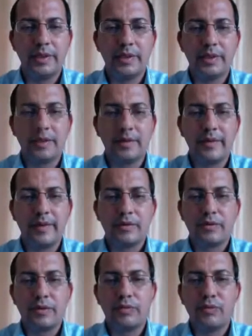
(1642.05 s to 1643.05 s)
here, so
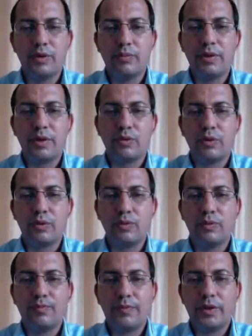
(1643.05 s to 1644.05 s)
it will be equal to
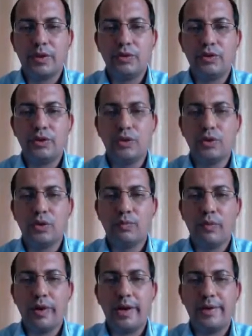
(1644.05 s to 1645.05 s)

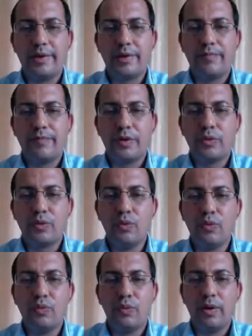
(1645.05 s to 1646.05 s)

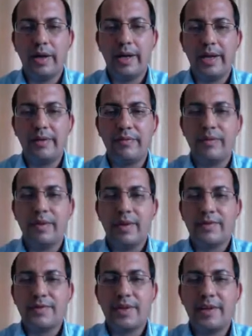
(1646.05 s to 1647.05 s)
0.25
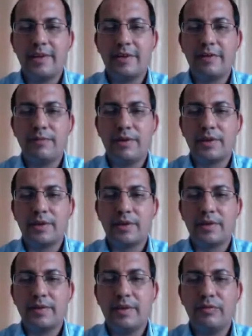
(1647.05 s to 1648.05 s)
centimeter
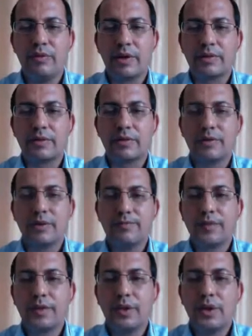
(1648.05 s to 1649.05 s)
inverse. Okay,
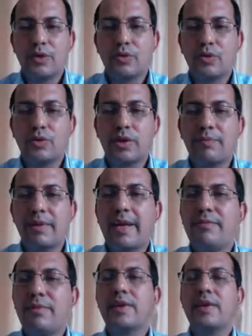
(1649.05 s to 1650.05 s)
so
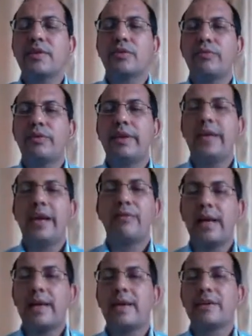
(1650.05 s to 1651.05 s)
sometime in case of the
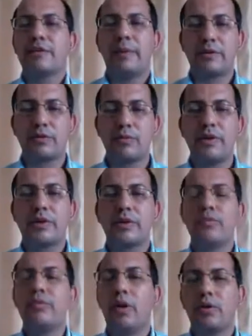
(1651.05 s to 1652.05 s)
FTIR spectrometer,
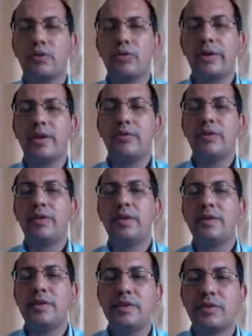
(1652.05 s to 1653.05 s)
we also deal with
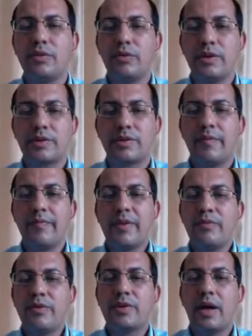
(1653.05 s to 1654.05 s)
these units,
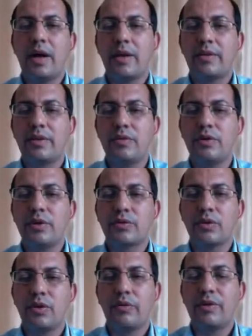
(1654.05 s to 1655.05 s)
which are the
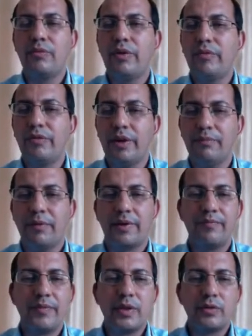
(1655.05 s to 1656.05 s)
units of the wave number.
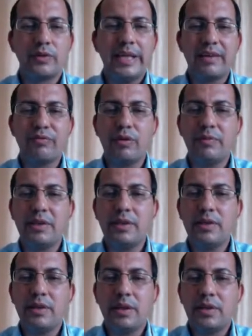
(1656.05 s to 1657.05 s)
So that will
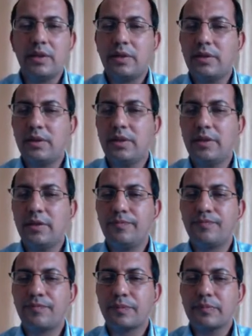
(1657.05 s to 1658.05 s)
be
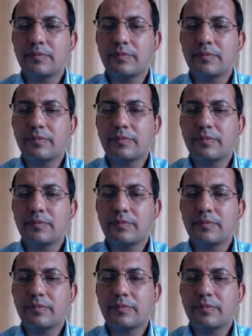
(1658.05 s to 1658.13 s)
the